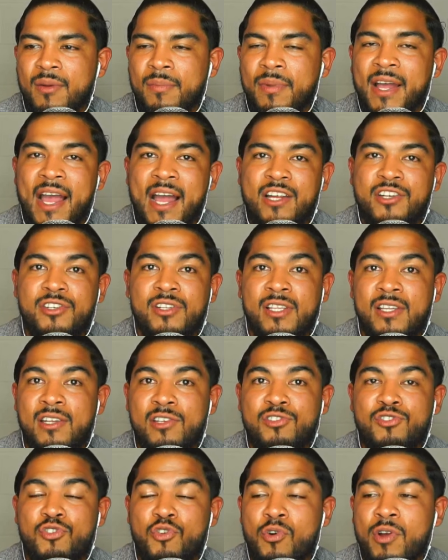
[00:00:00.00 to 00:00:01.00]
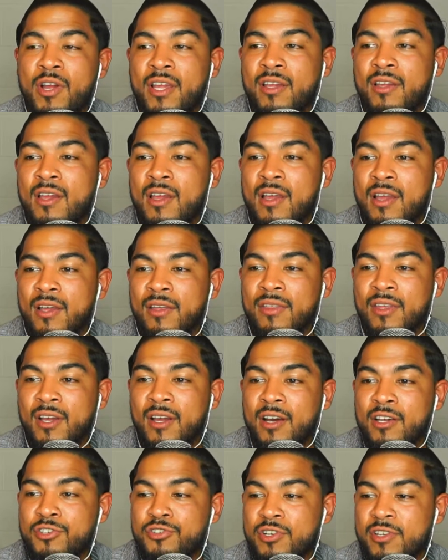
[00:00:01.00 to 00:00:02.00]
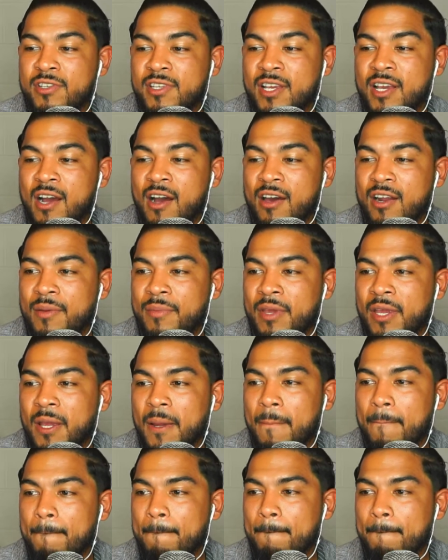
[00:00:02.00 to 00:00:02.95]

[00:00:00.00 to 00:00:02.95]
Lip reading: by actually destroying the country's economy.